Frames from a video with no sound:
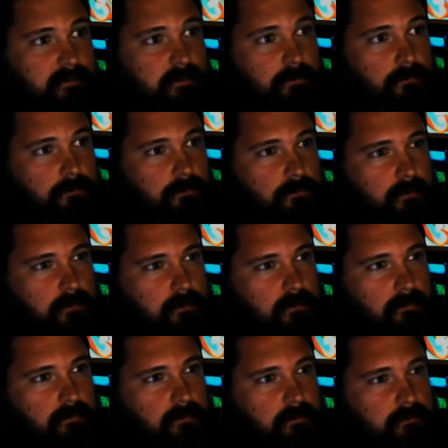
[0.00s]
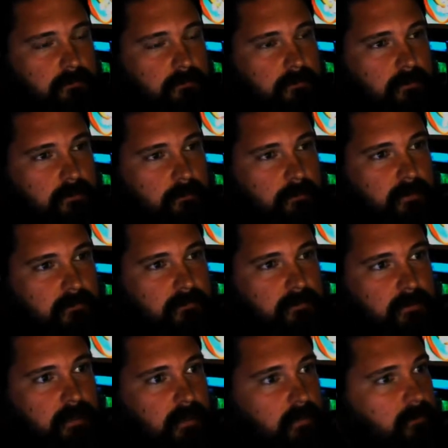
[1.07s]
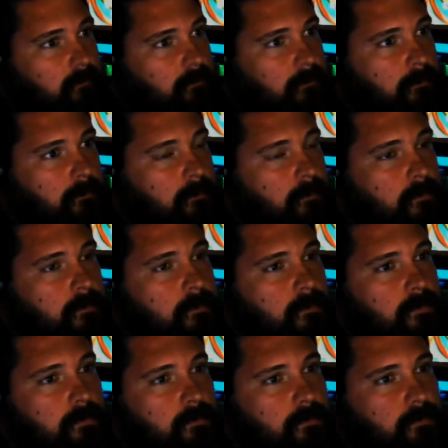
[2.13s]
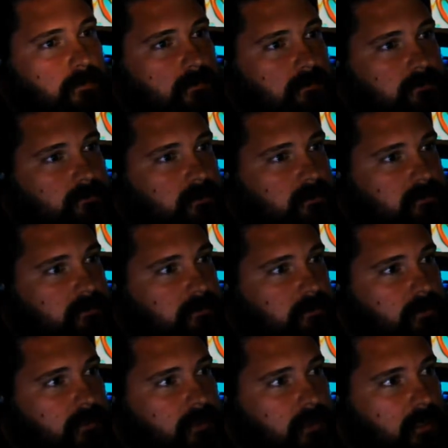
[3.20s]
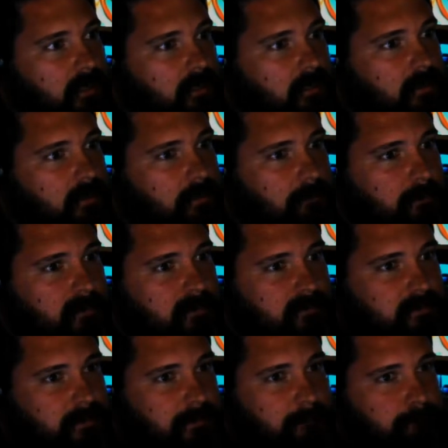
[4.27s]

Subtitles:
what I wanted to talk about today was rescuing a PC.